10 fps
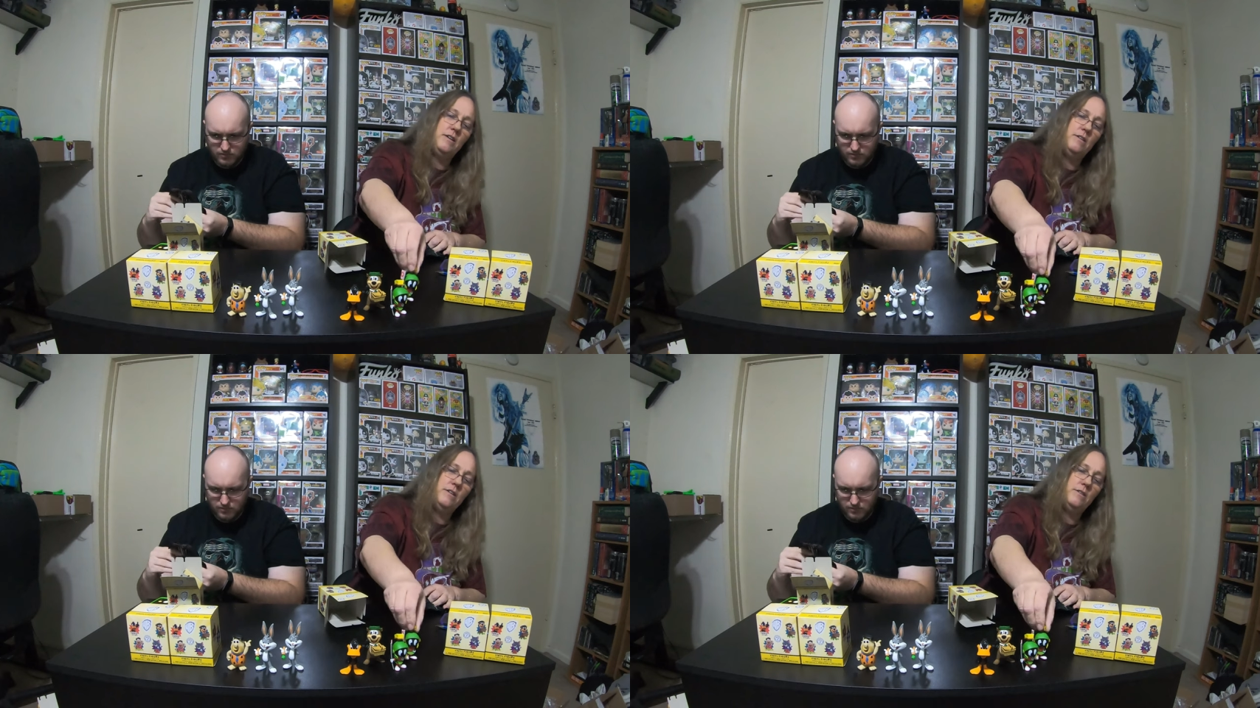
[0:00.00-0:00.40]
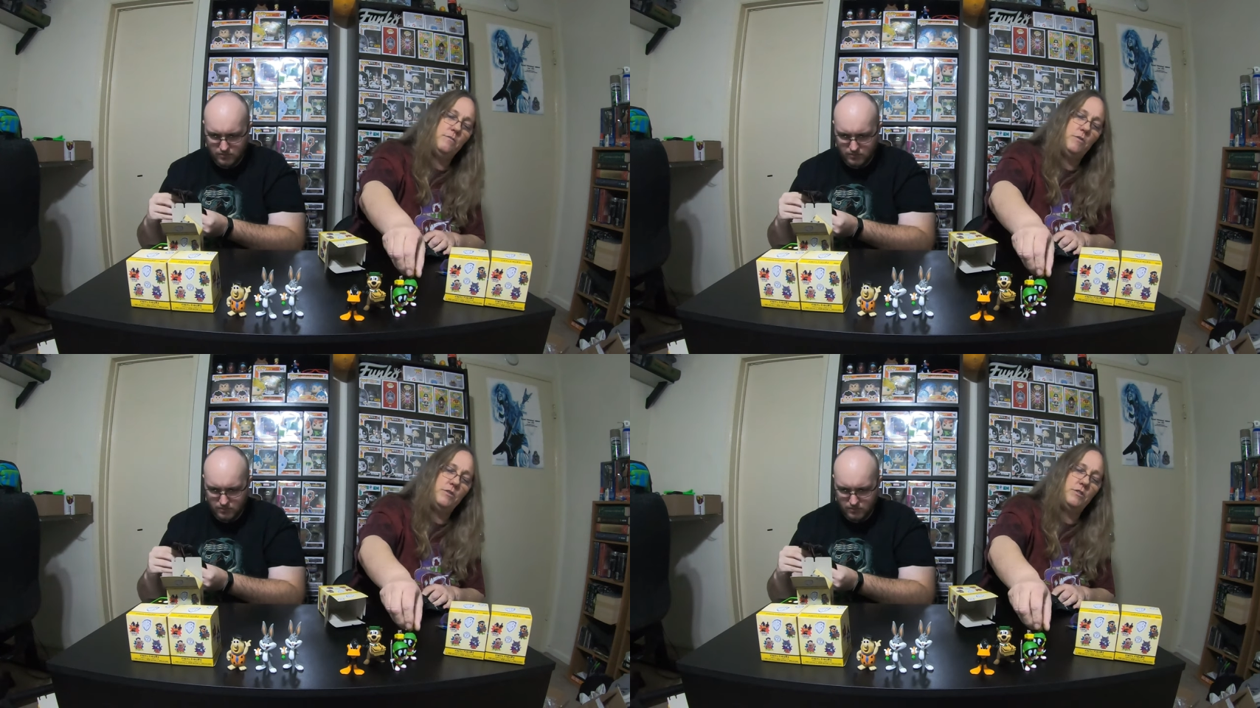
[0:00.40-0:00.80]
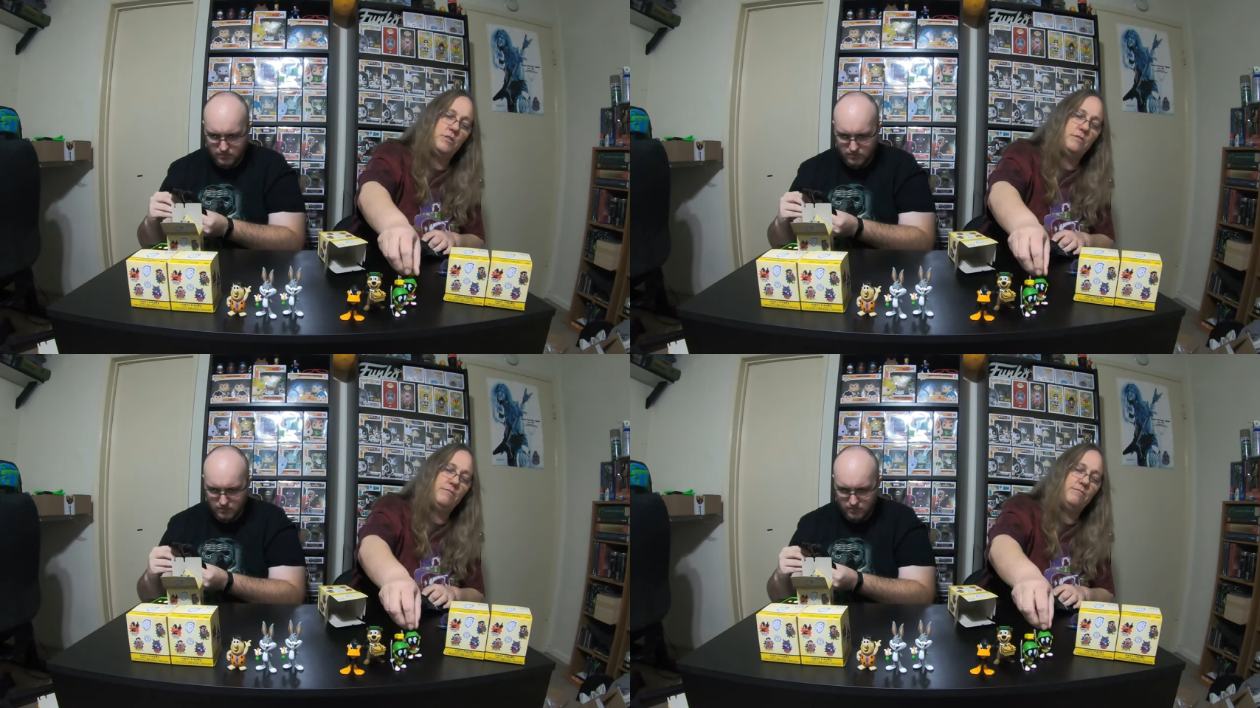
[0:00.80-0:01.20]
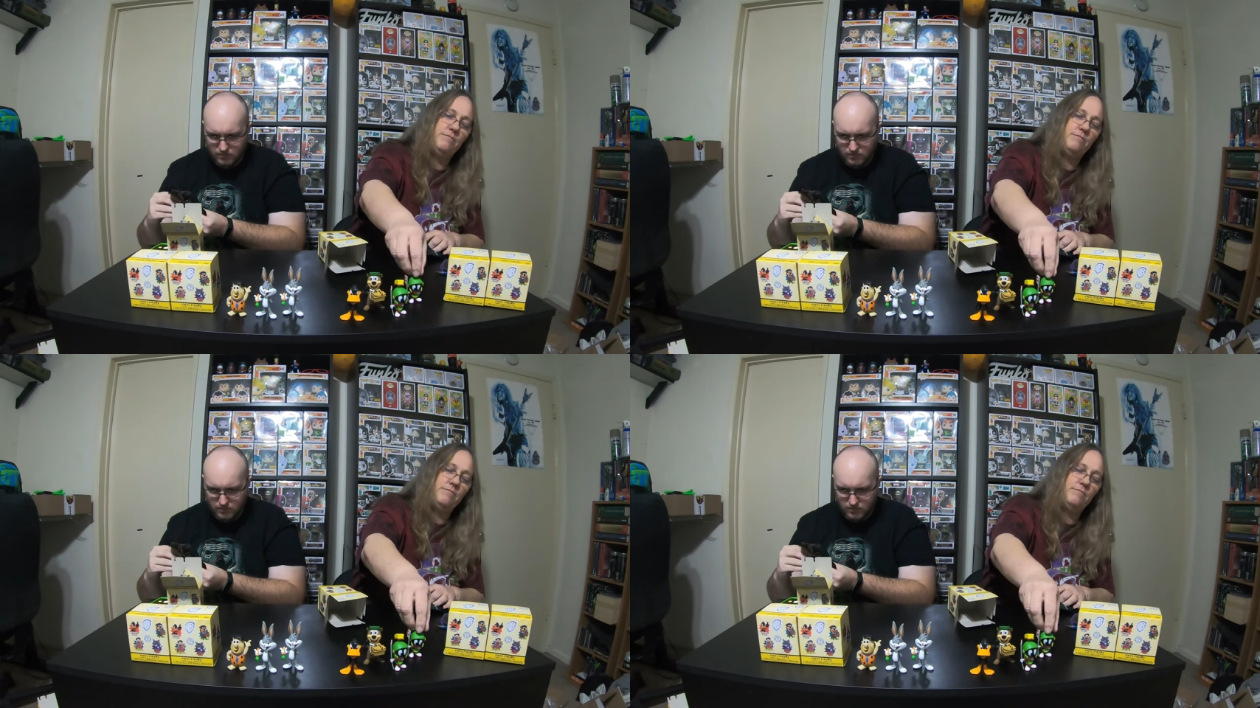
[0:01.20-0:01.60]
Speaker 1: got another Martian.
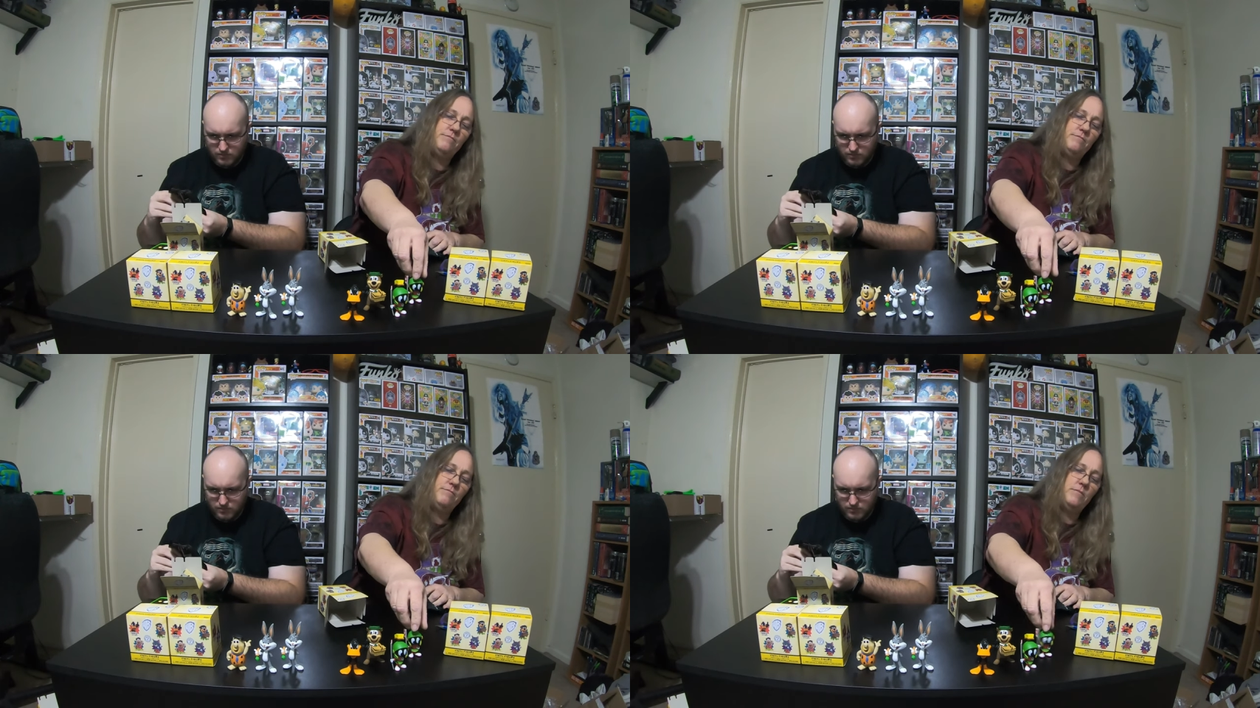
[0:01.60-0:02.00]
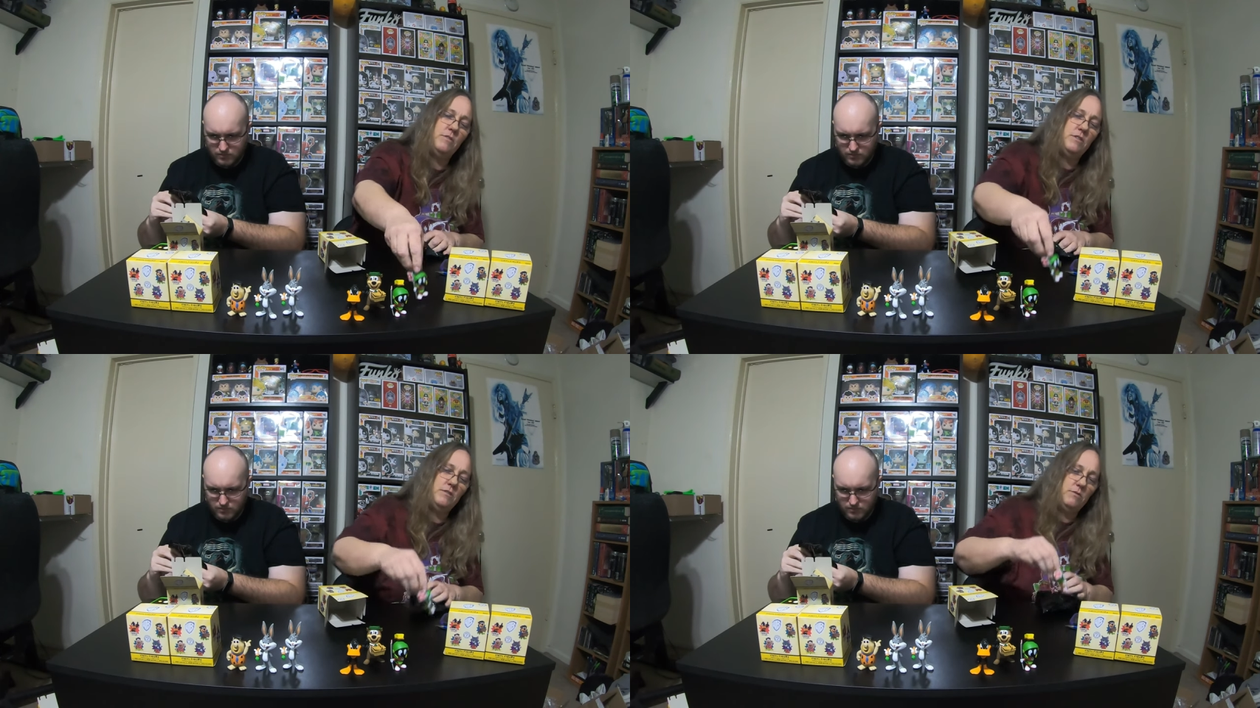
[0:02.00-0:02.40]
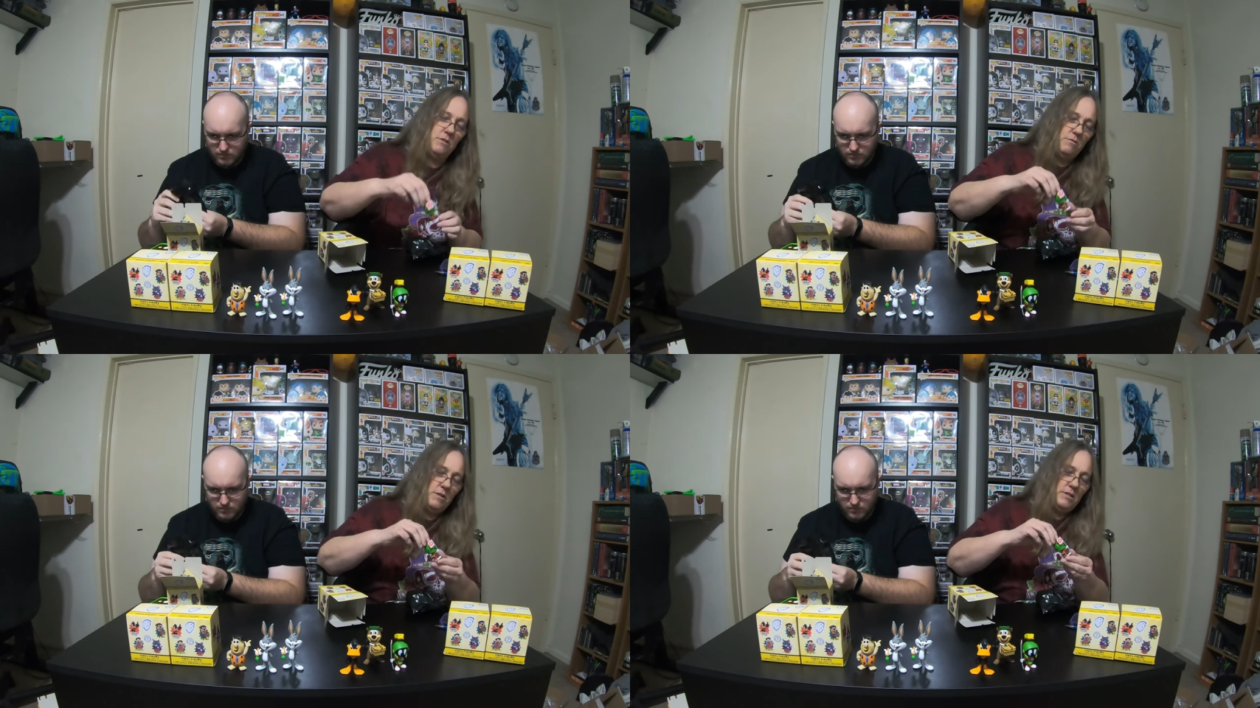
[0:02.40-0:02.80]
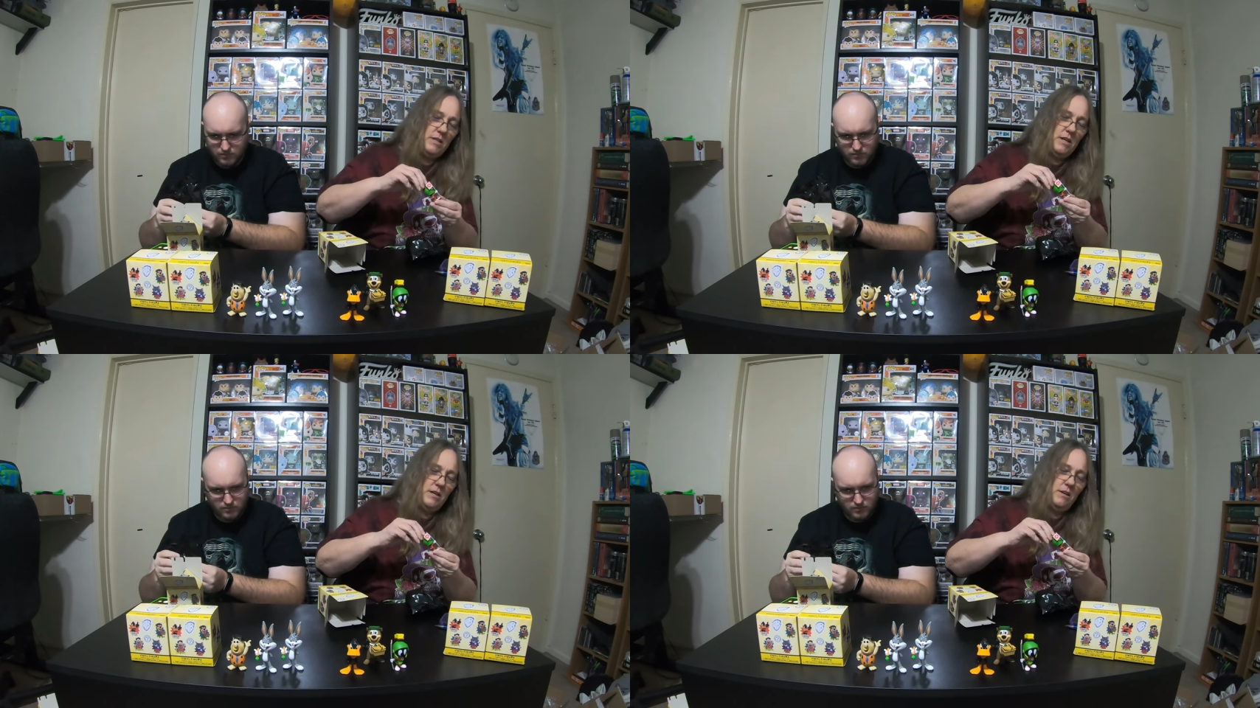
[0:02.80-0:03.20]
Oh, this one don't want to
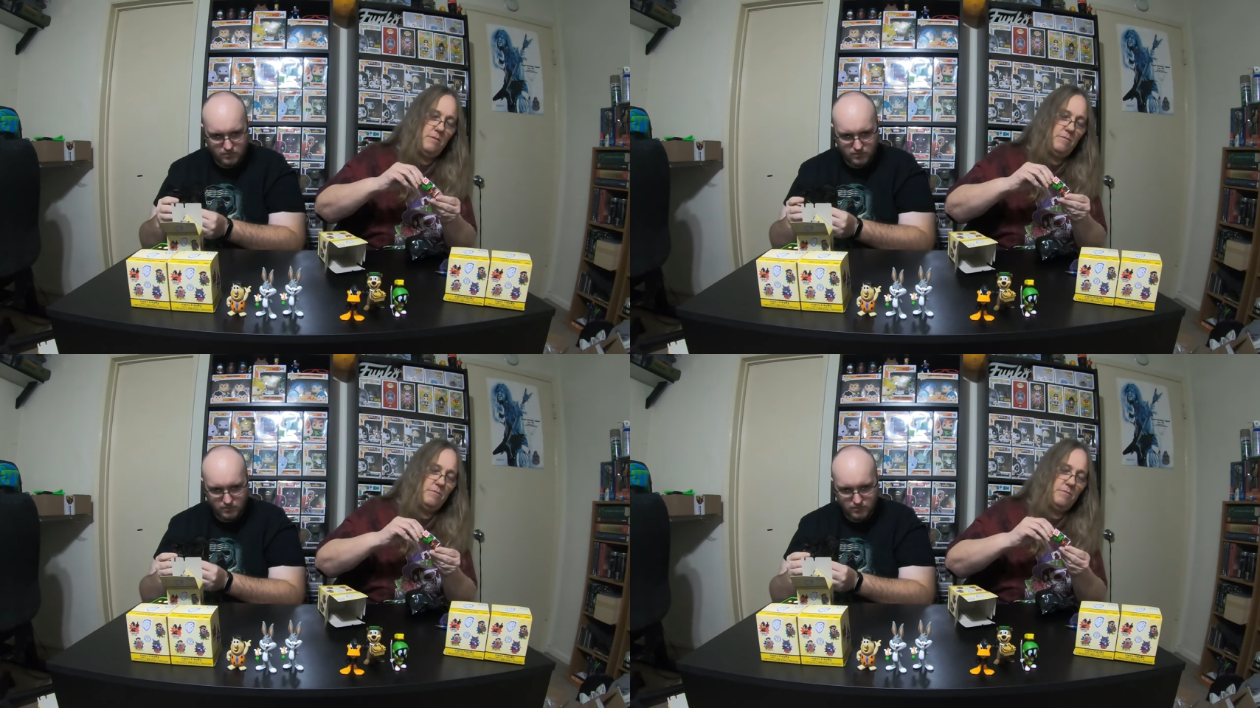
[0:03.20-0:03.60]
stand up.